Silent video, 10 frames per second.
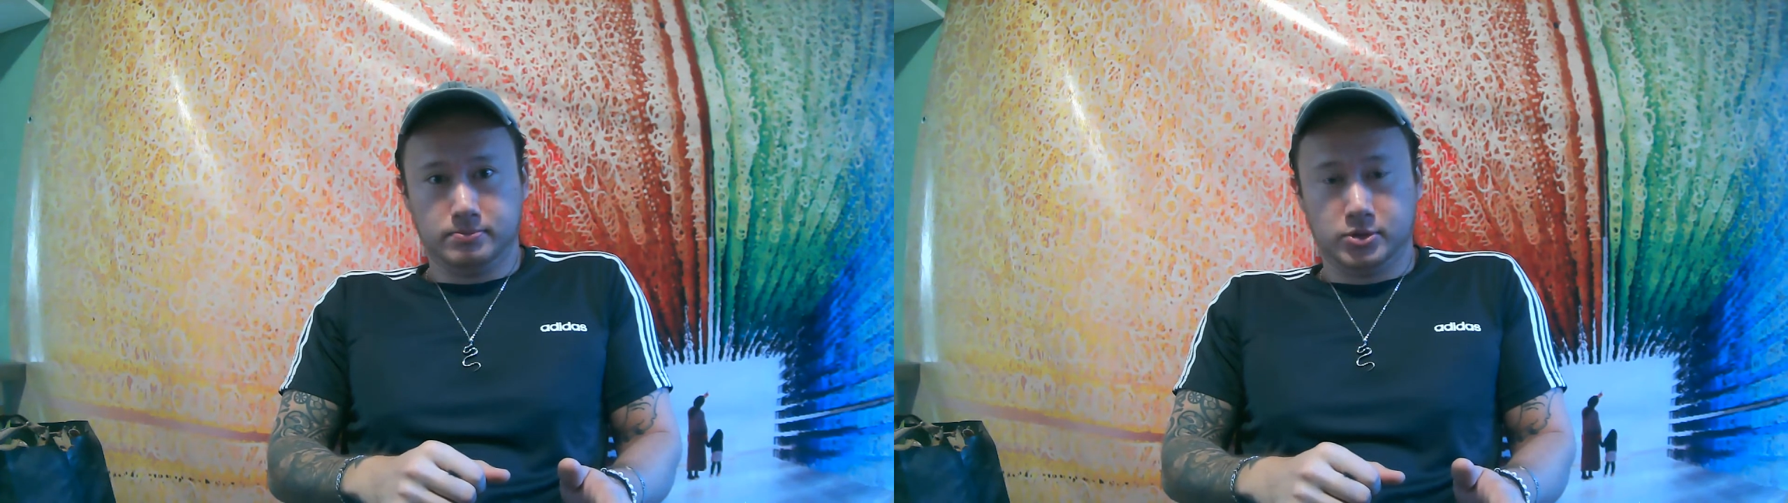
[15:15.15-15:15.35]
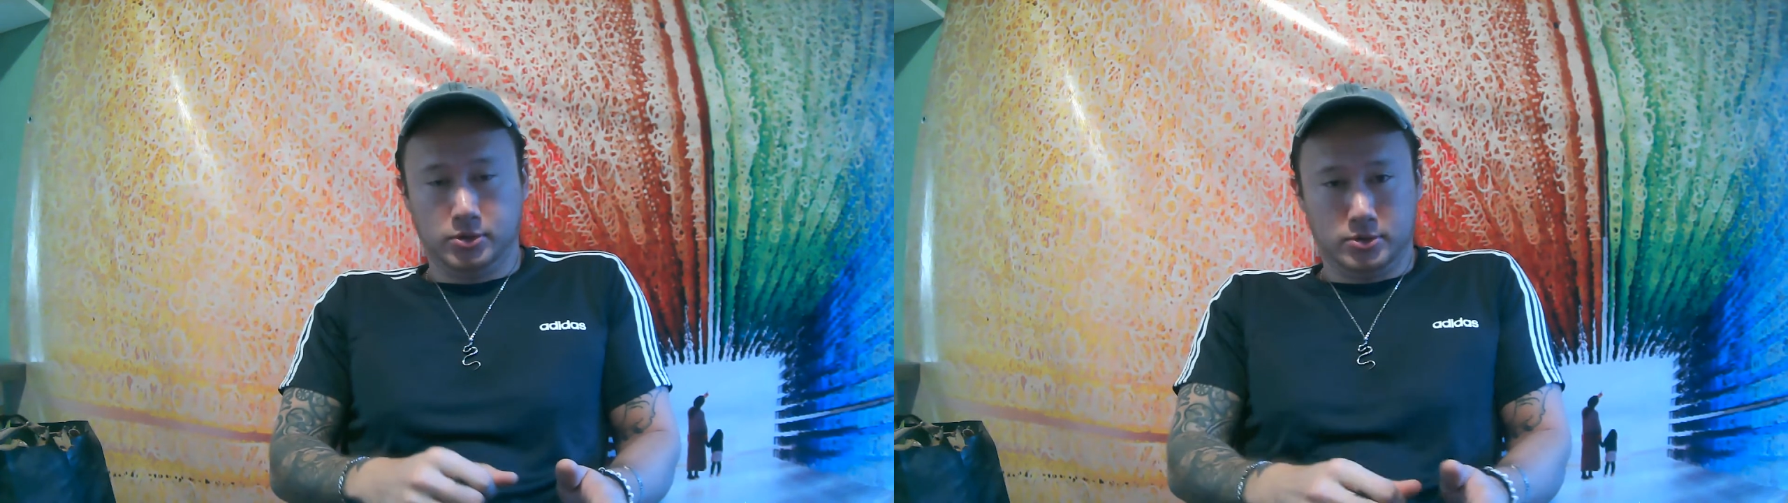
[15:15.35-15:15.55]

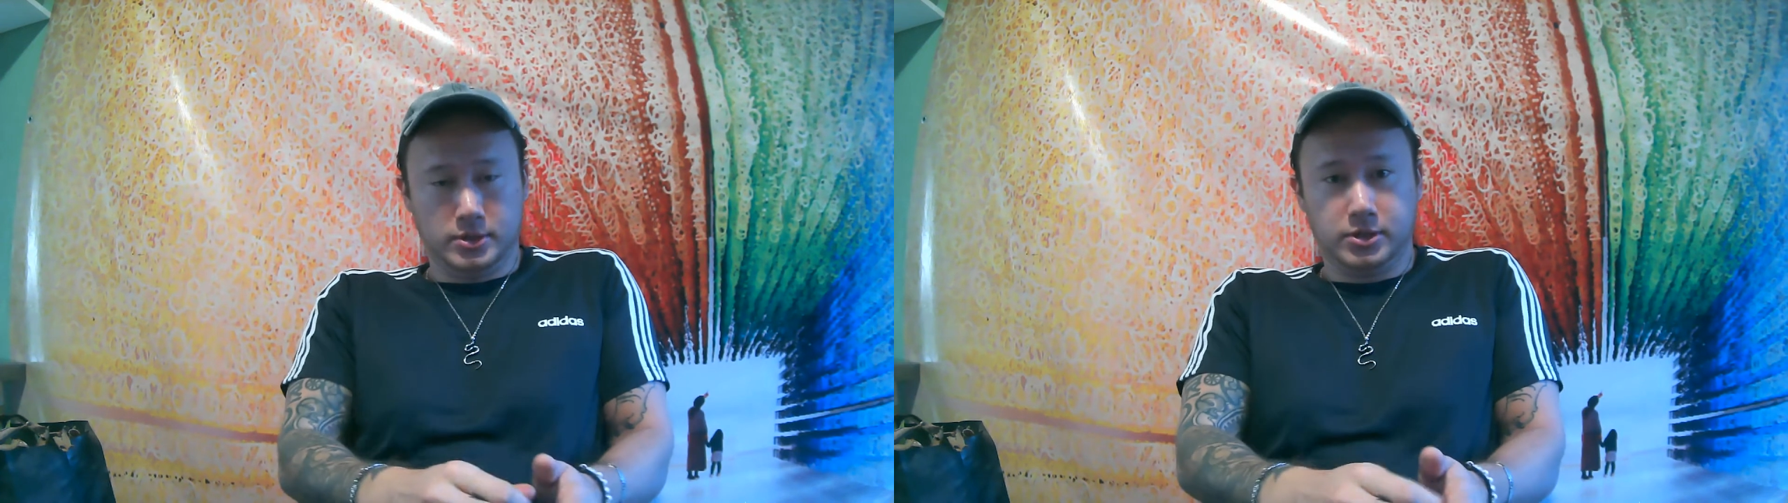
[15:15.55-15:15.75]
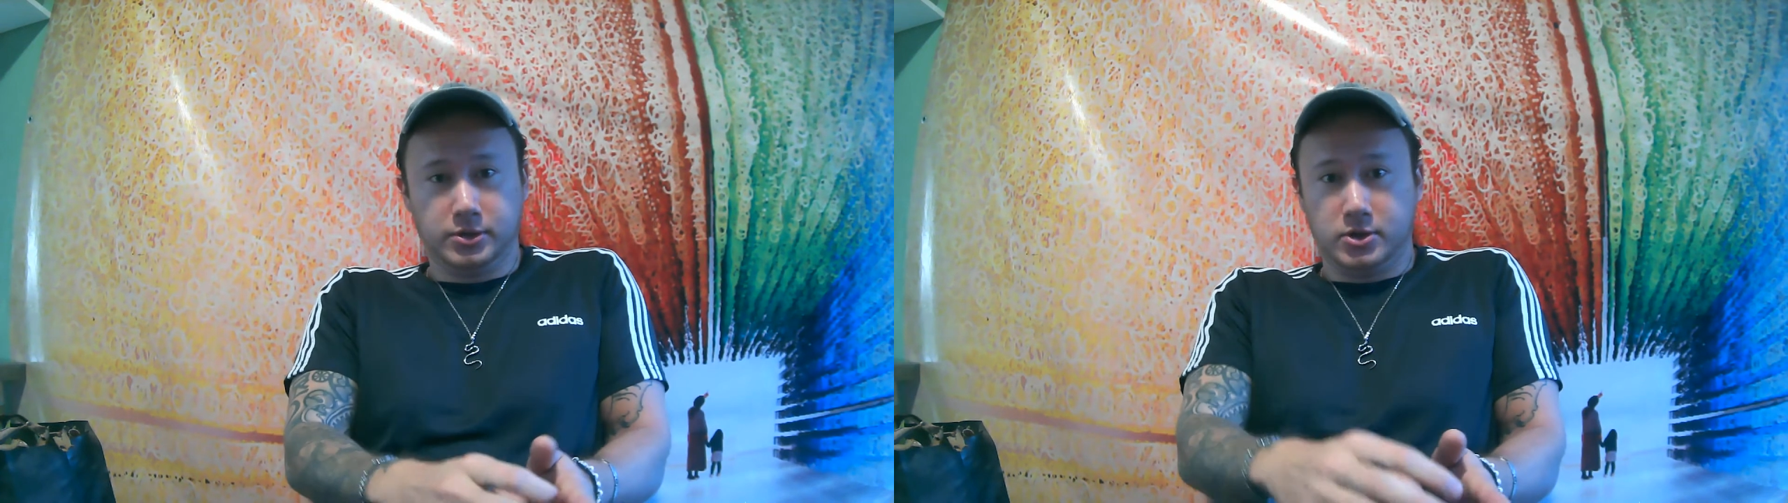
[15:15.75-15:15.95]
So you
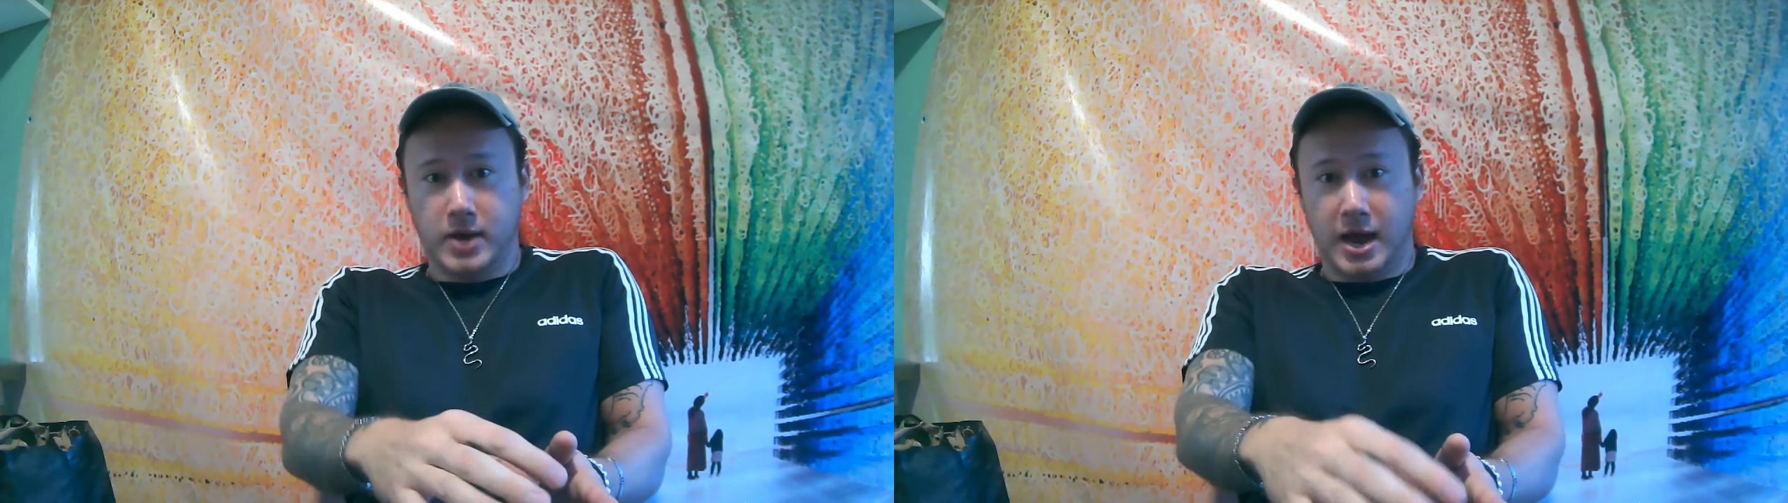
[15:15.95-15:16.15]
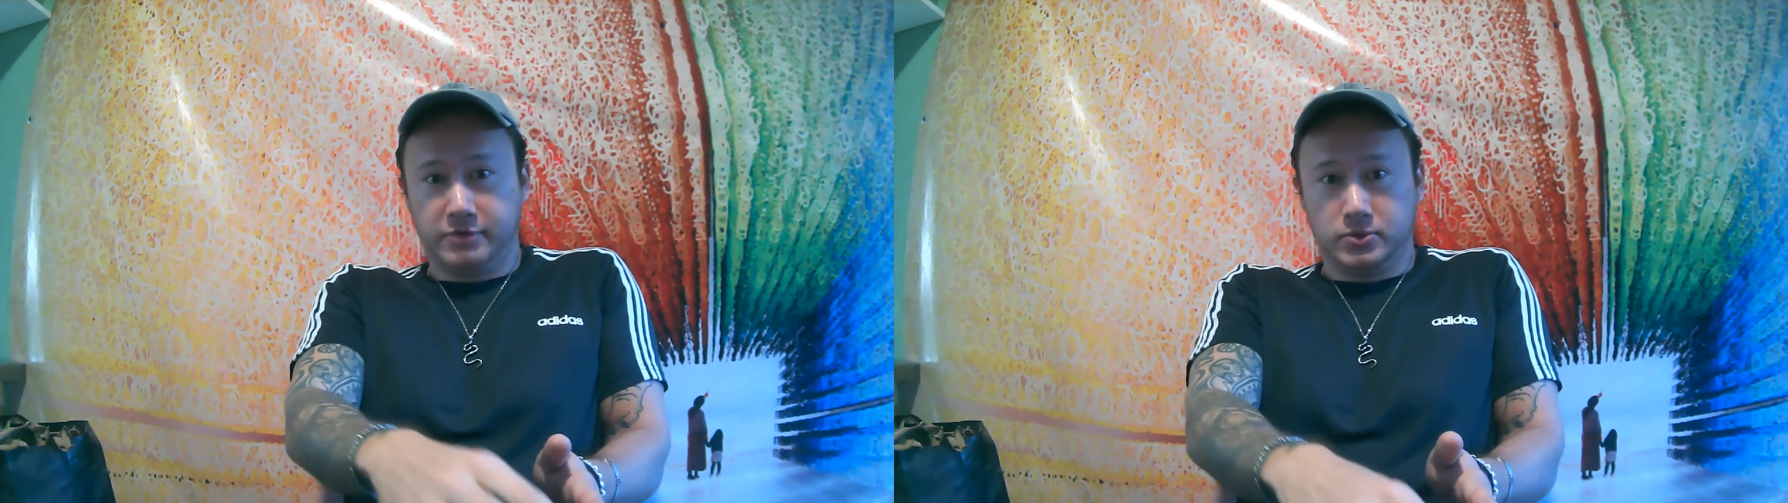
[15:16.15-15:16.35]

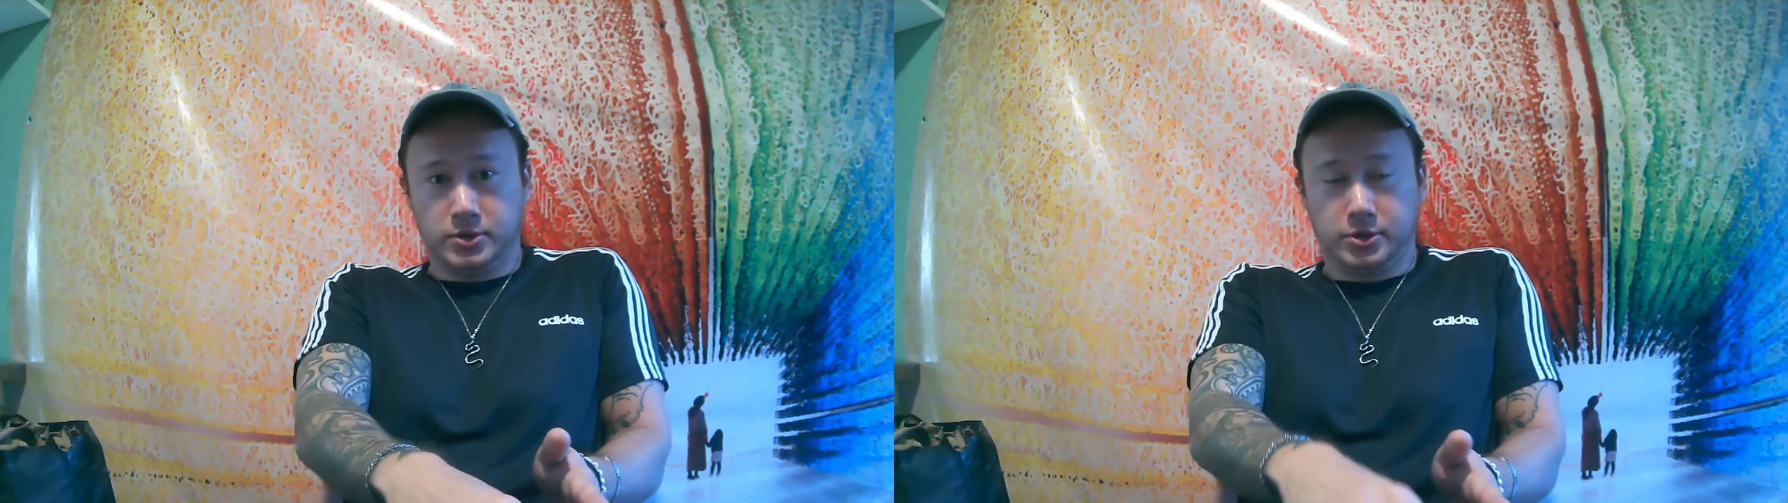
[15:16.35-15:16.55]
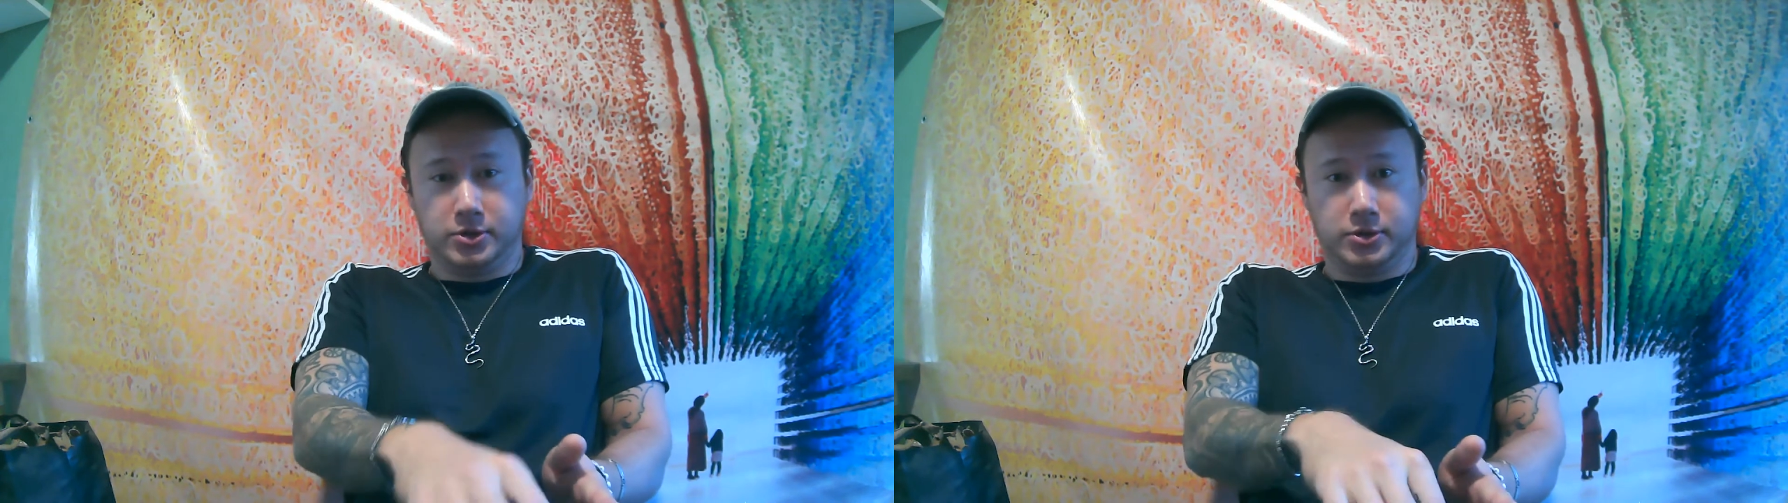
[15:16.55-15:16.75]
have your
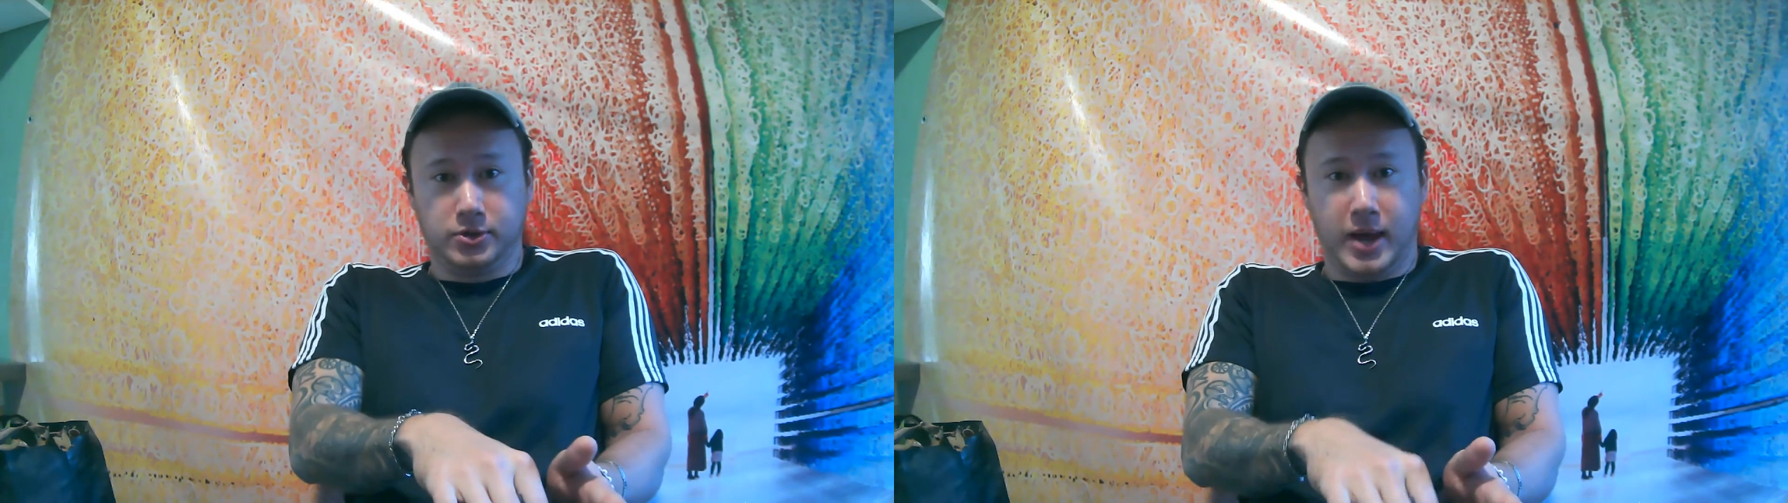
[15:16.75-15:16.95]
real goal,